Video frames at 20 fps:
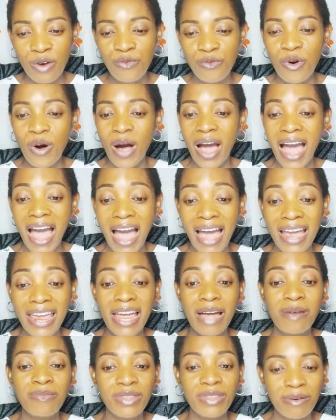For I
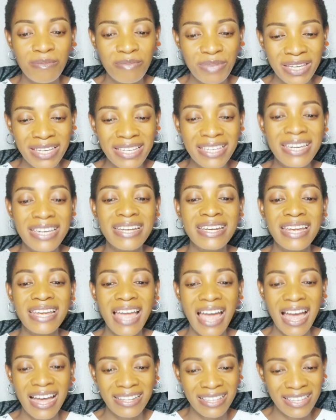am the
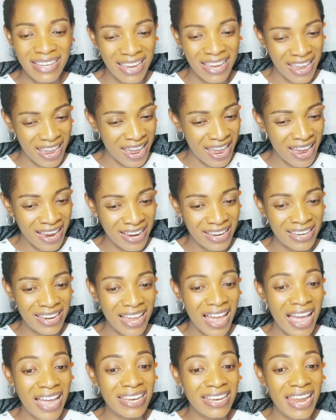beginning and the end
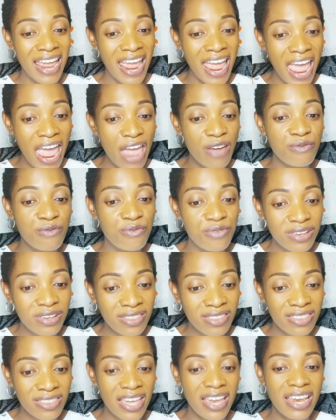and
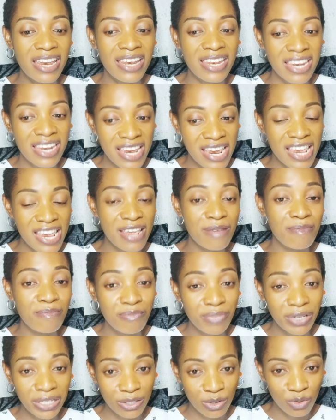everything in
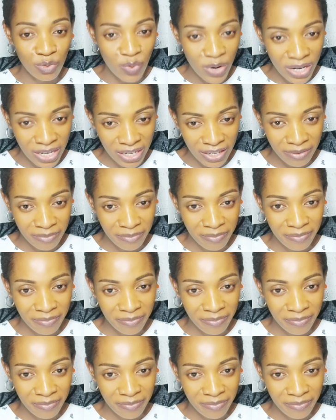between."